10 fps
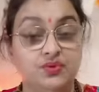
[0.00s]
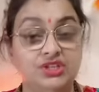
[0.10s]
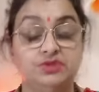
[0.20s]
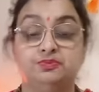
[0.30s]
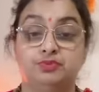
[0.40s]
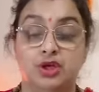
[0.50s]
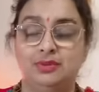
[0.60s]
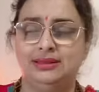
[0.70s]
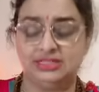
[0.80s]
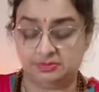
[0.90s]
which
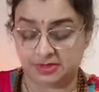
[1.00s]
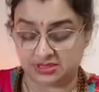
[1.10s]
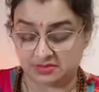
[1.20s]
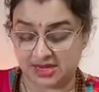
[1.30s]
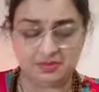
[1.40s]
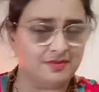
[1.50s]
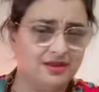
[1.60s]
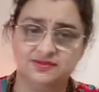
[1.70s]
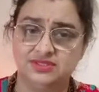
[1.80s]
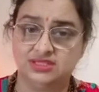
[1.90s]
probably this person might be
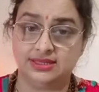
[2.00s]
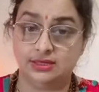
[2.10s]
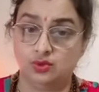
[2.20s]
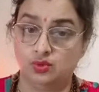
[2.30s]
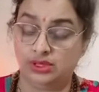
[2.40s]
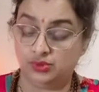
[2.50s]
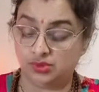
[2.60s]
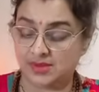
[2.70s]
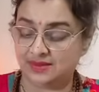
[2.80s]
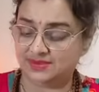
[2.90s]
manifesting they know into
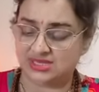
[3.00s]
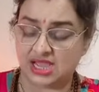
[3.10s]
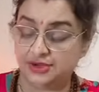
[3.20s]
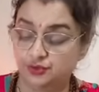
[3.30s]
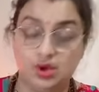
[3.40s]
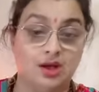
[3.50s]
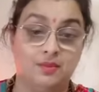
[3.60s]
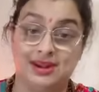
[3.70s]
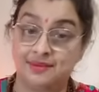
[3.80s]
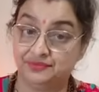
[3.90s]
the manifesting i don't know how
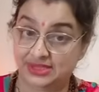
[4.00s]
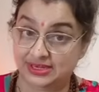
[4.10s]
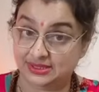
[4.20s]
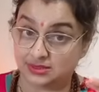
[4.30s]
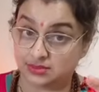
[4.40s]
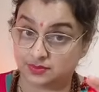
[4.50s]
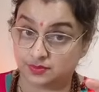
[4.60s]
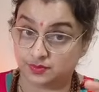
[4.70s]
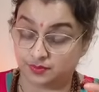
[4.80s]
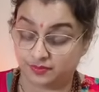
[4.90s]
but i'm getting that
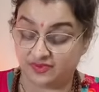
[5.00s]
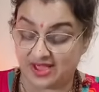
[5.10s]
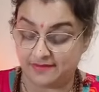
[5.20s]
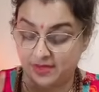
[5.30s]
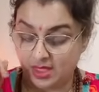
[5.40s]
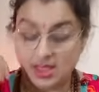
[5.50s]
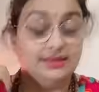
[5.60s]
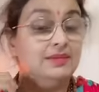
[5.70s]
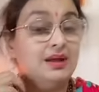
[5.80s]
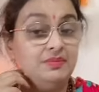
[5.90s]
why
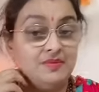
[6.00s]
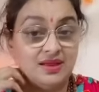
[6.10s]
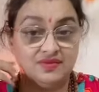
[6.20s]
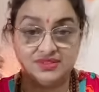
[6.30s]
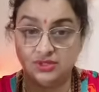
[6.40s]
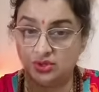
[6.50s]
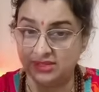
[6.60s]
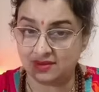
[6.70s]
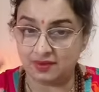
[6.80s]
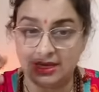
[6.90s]
they might be manifesting or
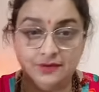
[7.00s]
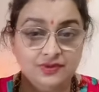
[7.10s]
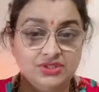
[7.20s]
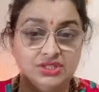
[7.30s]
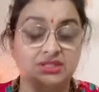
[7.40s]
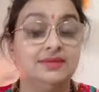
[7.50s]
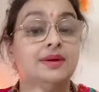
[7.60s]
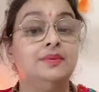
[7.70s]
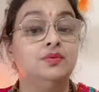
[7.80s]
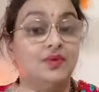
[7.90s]
they be envisioning they
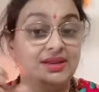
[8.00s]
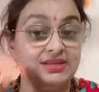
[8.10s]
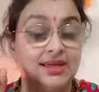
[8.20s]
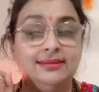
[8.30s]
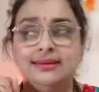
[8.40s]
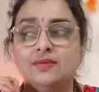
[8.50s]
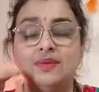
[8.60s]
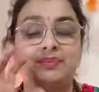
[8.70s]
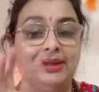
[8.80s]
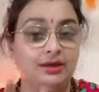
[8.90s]
might be waiting and they were
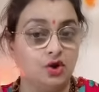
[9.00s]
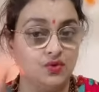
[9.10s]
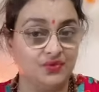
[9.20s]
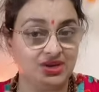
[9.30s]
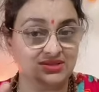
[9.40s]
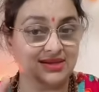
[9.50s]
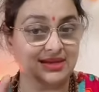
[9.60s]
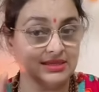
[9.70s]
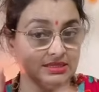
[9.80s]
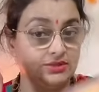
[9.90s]
pretty confident that
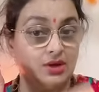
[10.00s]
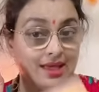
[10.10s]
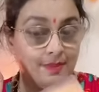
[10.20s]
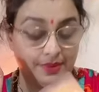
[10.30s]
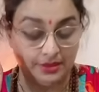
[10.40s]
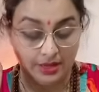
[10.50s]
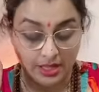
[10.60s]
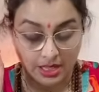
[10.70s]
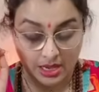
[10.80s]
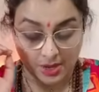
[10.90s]
it is going to happen
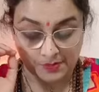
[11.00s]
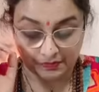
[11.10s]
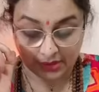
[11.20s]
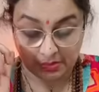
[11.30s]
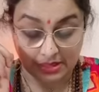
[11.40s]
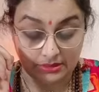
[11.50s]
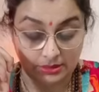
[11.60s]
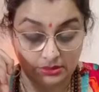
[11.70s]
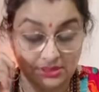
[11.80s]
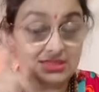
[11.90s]
but
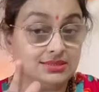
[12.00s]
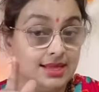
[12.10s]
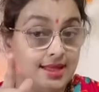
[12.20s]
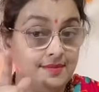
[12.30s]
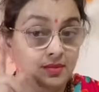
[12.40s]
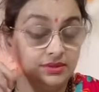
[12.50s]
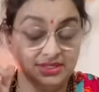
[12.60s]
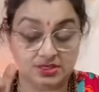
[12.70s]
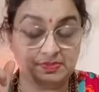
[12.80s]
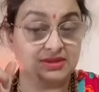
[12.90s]
this time
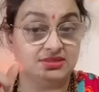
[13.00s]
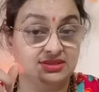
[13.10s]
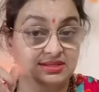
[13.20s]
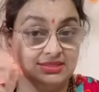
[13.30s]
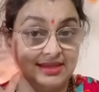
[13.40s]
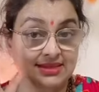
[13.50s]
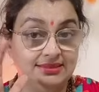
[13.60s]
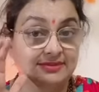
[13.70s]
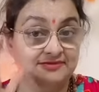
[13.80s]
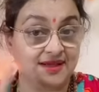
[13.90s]
this person is getting
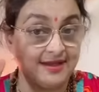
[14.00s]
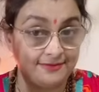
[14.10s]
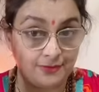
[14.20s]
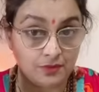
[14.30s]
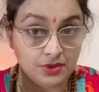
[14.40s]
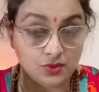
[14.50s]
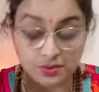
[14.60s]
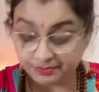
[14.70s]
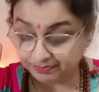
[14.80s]
the vibe from you